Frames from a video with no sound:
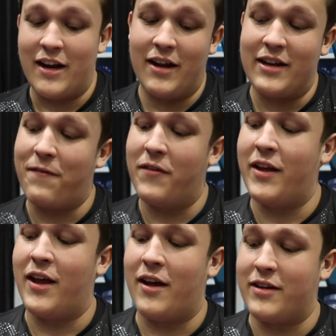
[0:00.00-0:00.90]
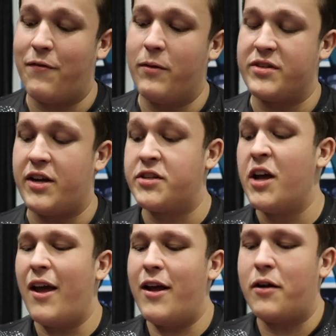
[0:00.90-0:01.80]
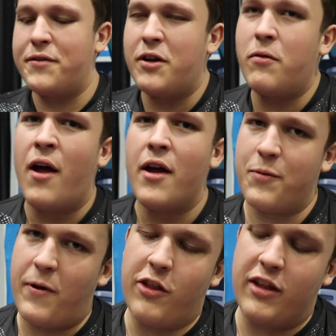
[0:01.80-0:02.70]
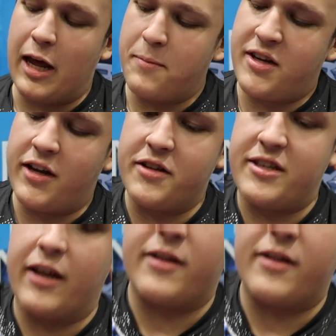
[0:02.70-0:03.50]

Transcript: And it definitely was nice. It also, depending on the game set, you can